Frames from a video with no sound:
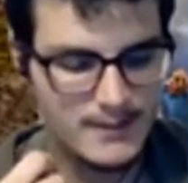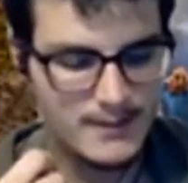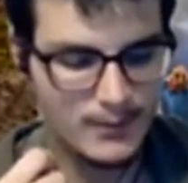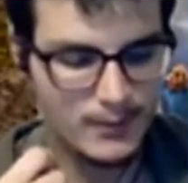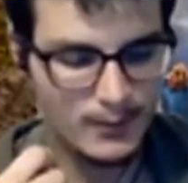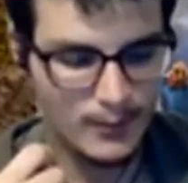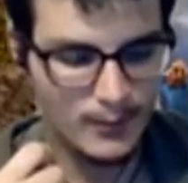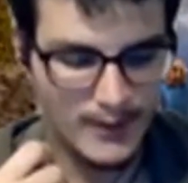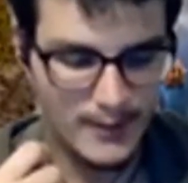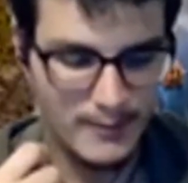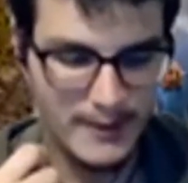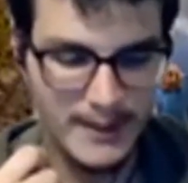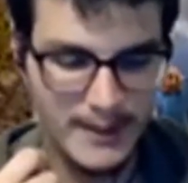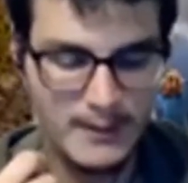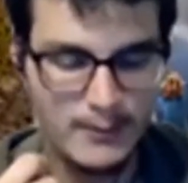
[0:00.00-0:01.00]
we're at the
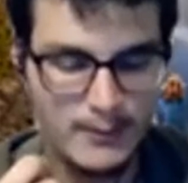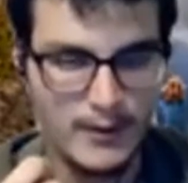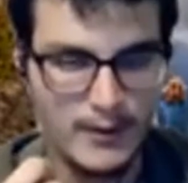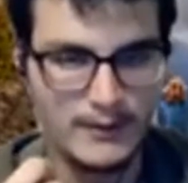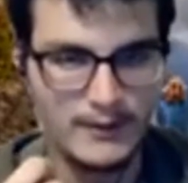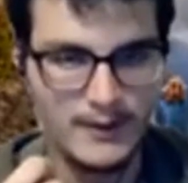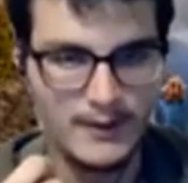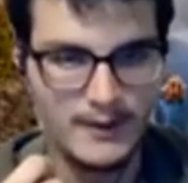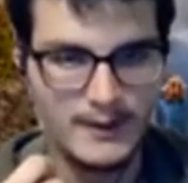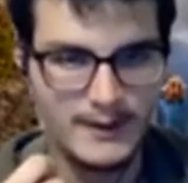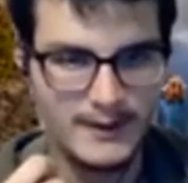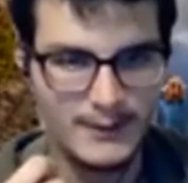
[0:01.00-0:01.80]
beginning point of it. Like